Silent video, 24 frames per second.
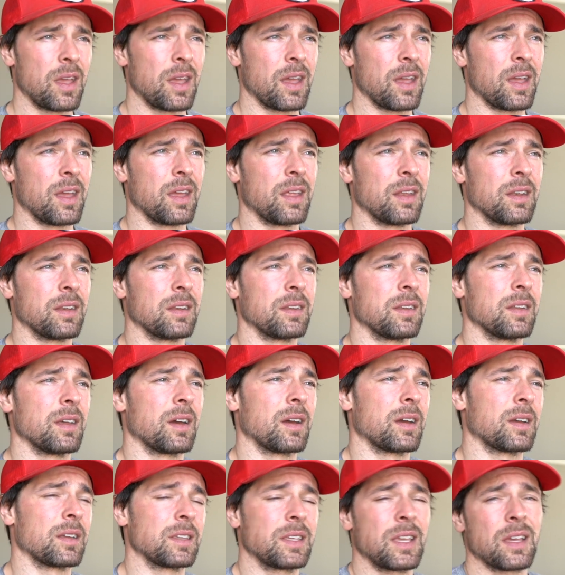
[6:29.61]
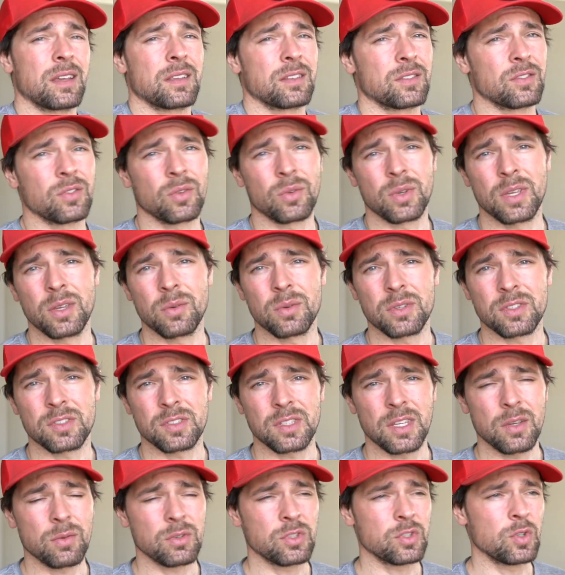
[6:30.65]
And so he
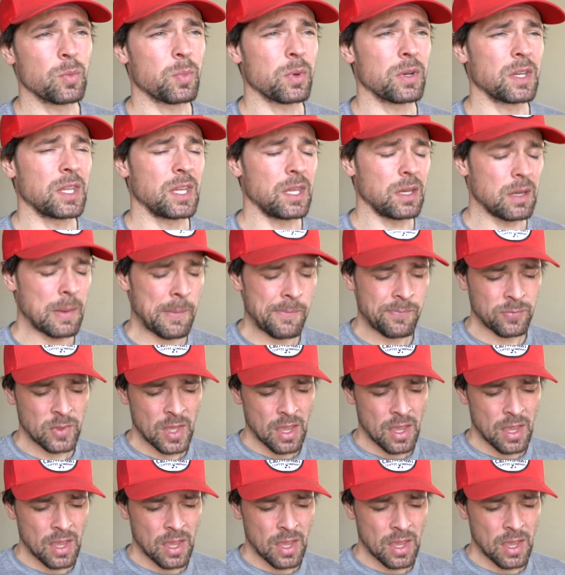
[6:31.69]
was super neat.